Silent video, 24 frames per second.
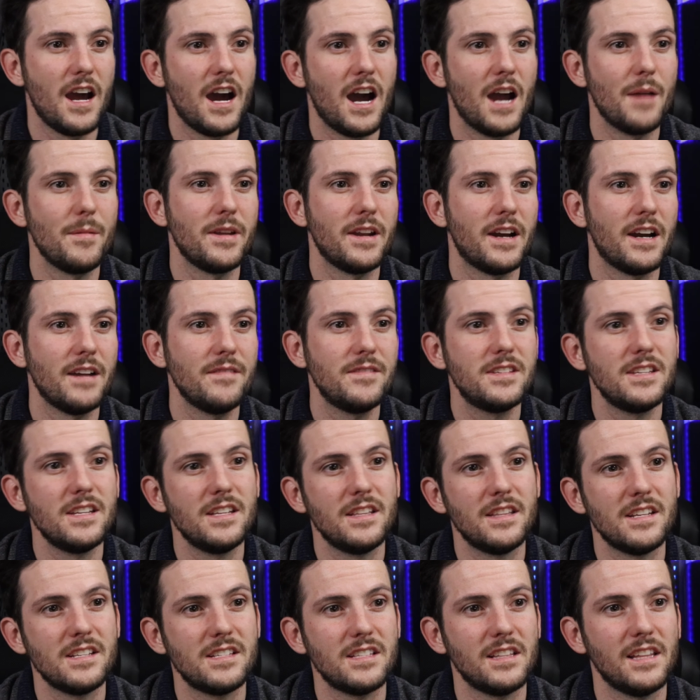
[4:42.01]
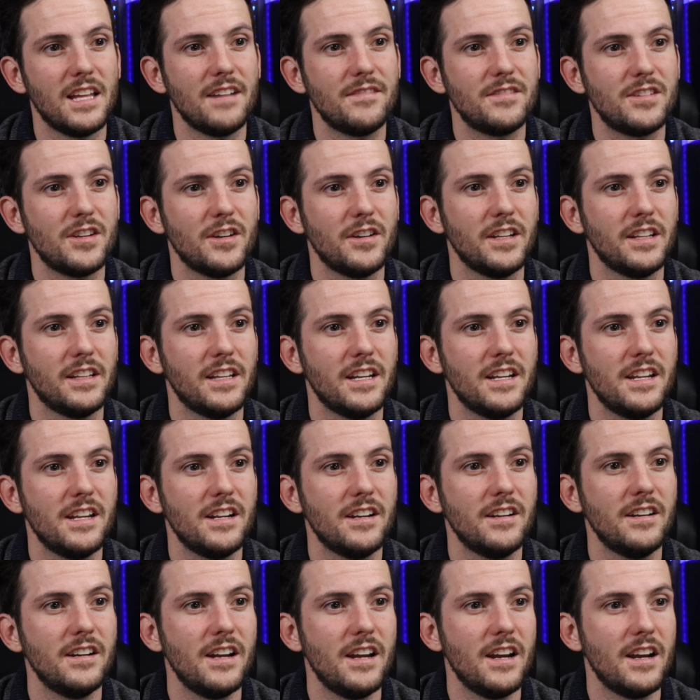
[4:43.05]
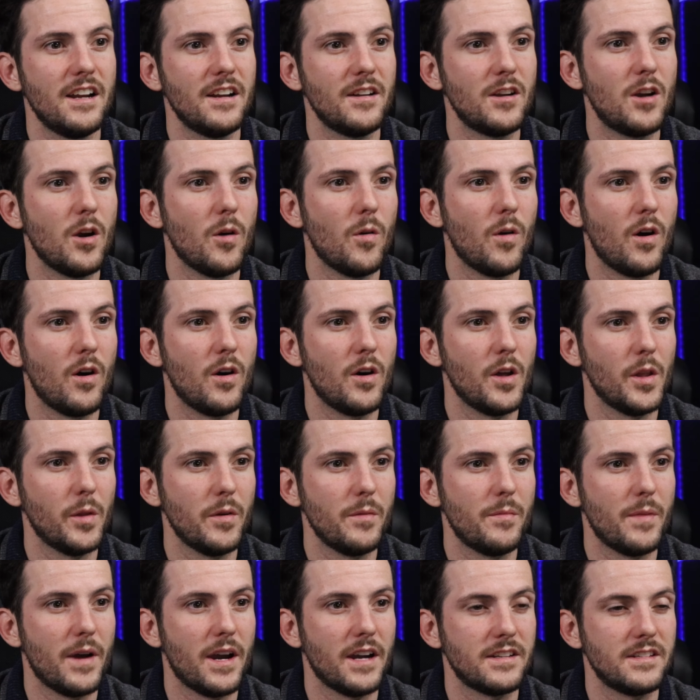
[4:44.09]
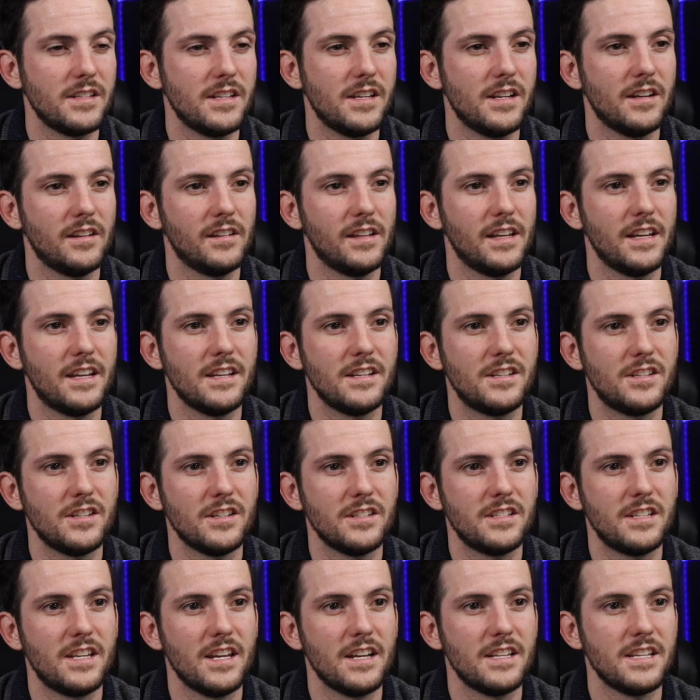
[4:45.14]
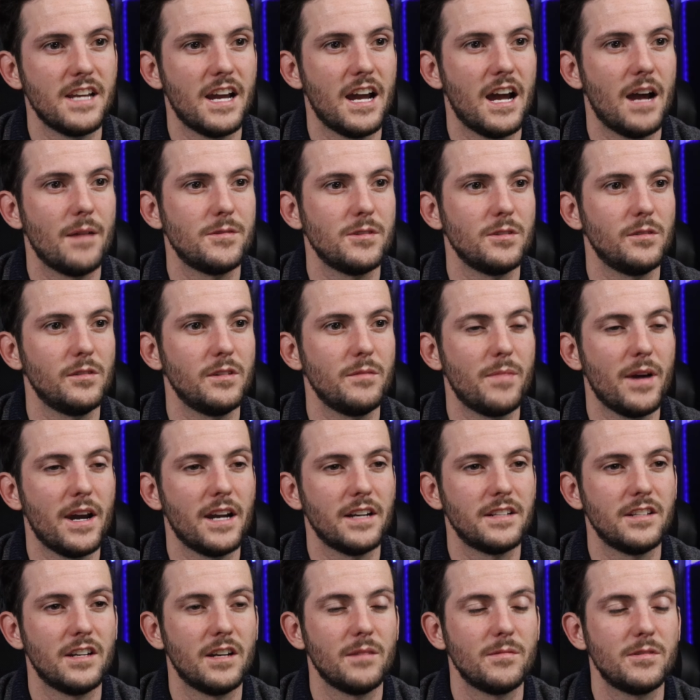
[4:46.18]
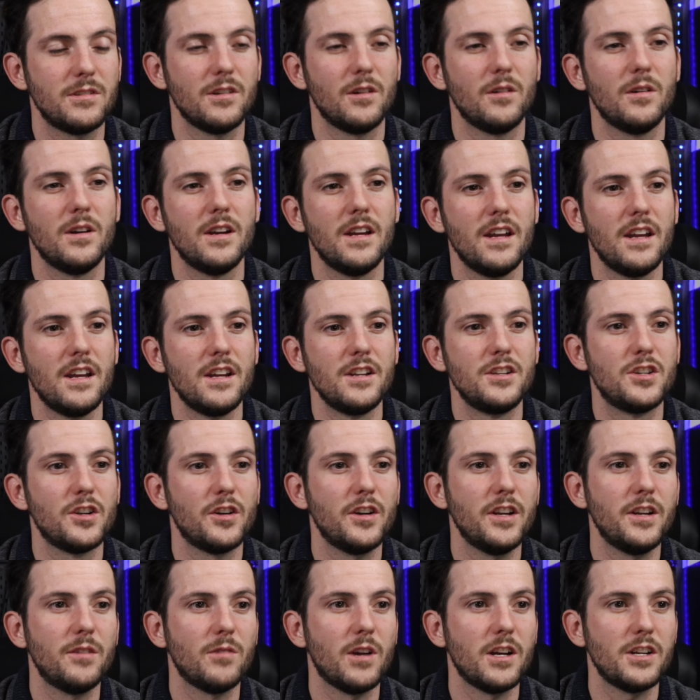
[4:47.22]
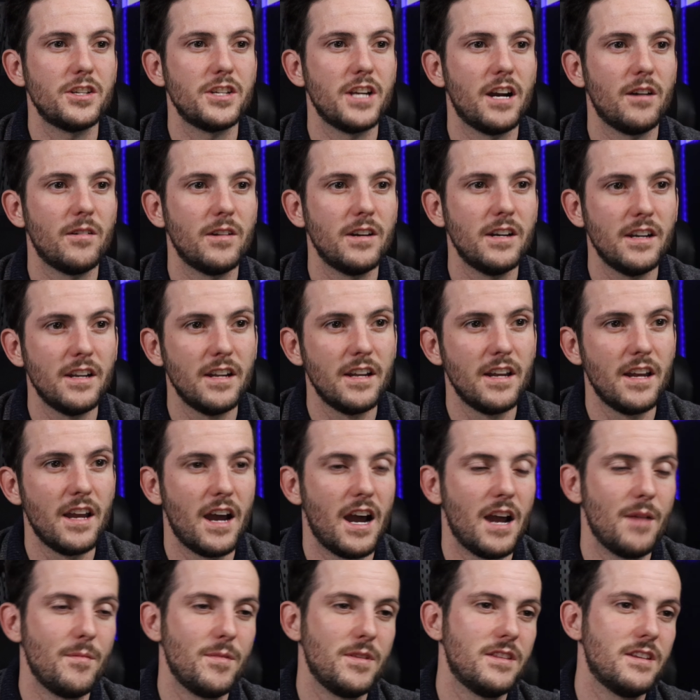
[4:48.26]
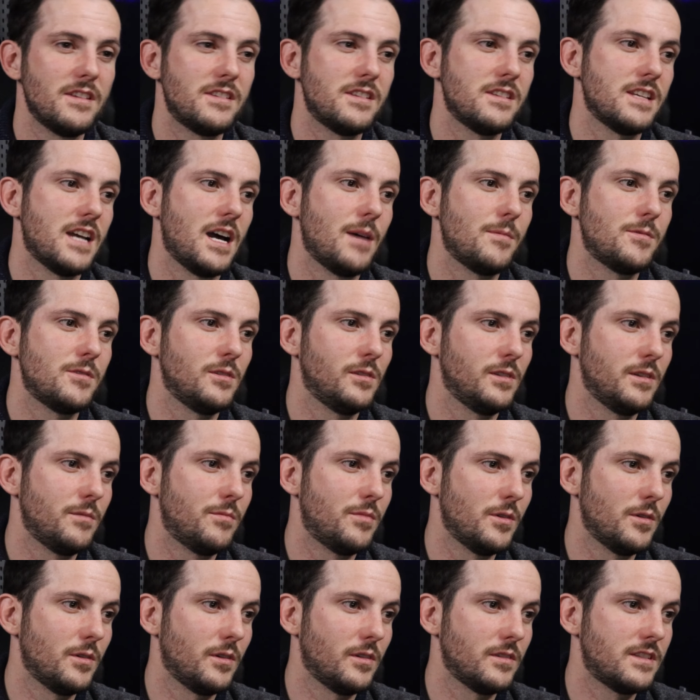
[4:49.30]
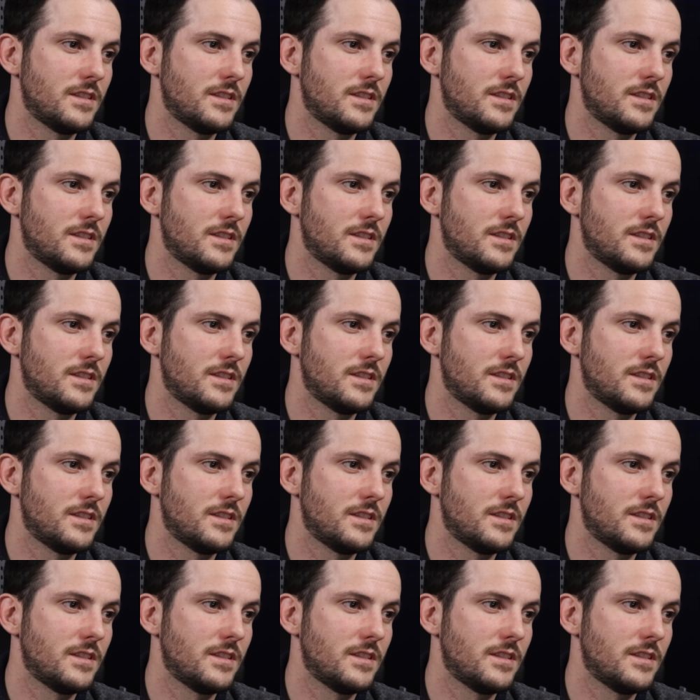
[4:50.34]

I mean, I've seen this left turning lane here go all the way back to here. Like, it just gets absolutely backed up. So during rush hour, I mean, this is absolutely brutal.